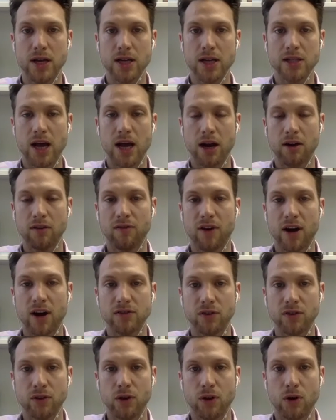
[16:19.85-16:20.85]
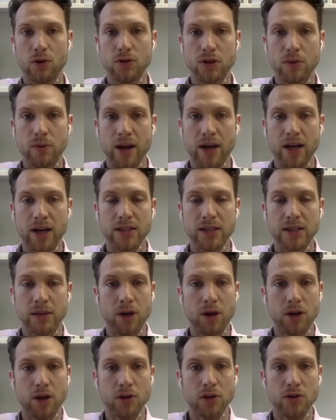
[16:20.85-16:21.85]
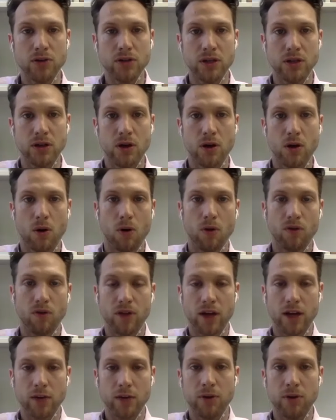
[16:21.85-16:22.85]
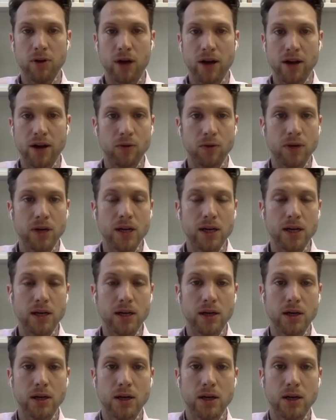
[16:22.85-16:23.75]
sacrifice for those amenities I'm not using, or for that commute I don't need?